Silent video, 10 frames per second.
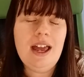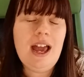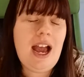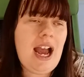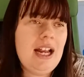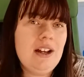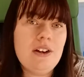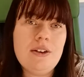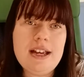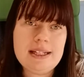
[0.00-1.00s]
And I
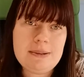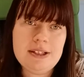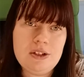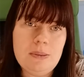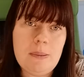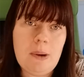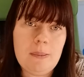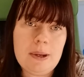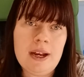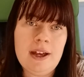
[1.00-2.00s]
know he's been super
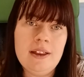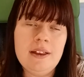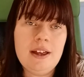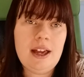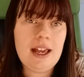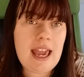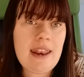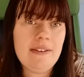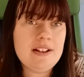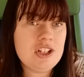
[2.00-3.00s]
popular
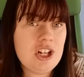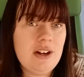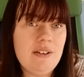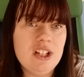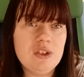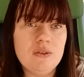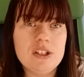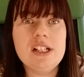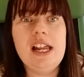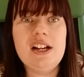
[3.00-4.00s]
again this year in sort of the
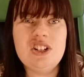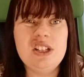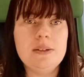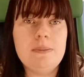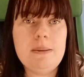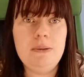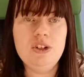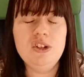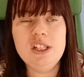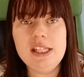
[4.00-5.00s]
selections of people
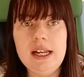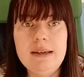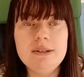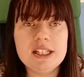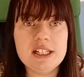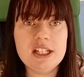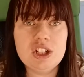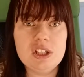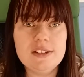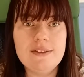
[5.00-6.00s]
choosing their limited editions for the